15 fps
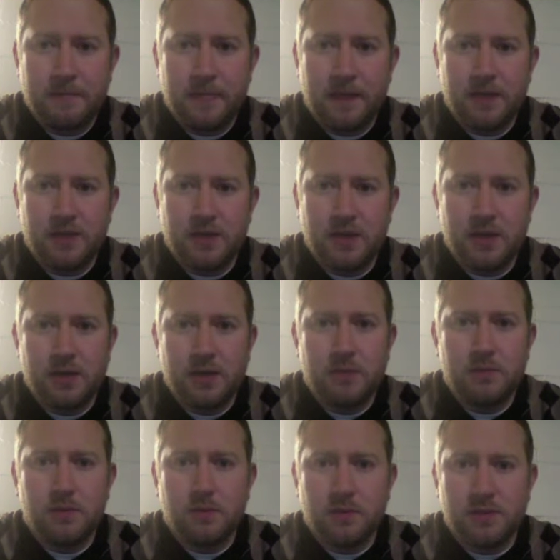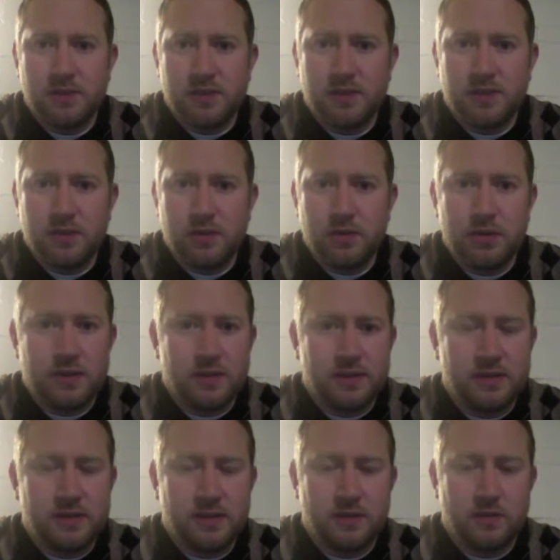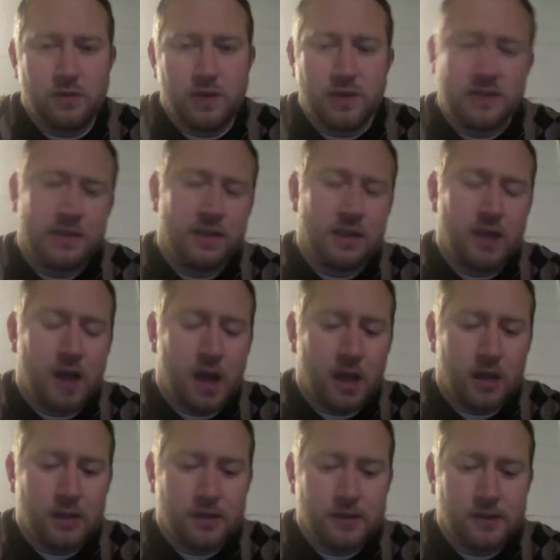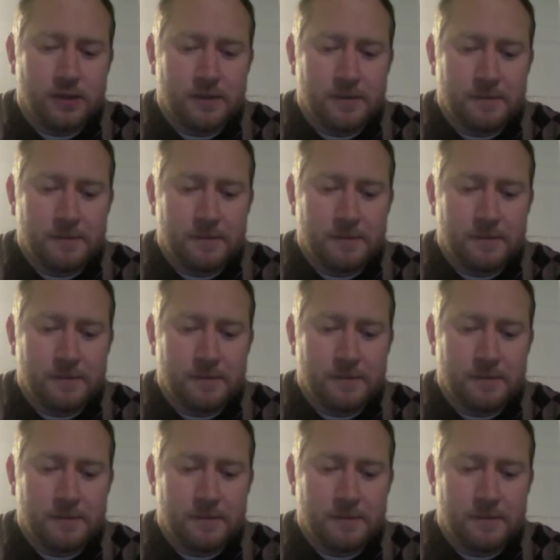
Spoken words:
And Jim was a student at Central Wesleyan College.